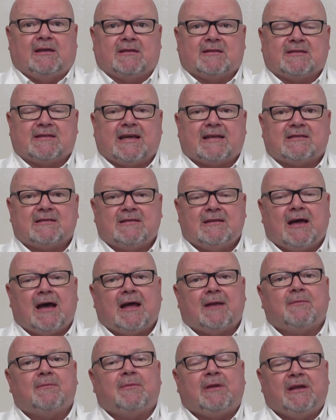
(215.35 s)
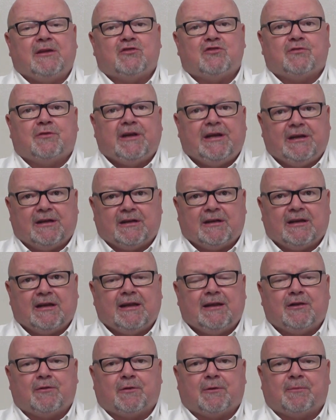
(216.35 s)
is that's not being treated
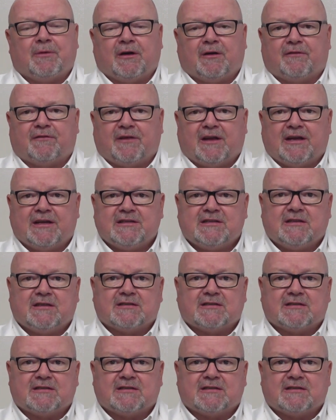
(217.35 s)
in the repair phase,